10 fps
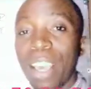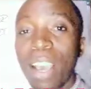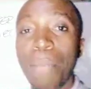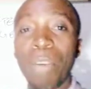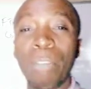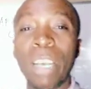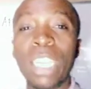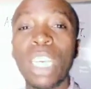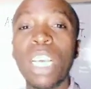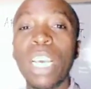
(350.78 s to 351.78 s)
other
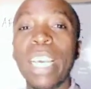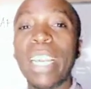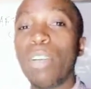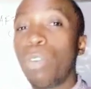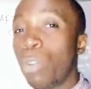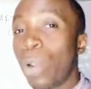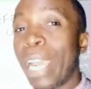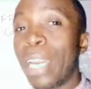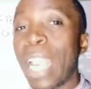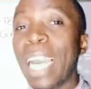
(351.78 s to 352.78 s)
methods, you
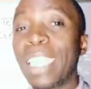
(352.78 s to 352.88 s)
can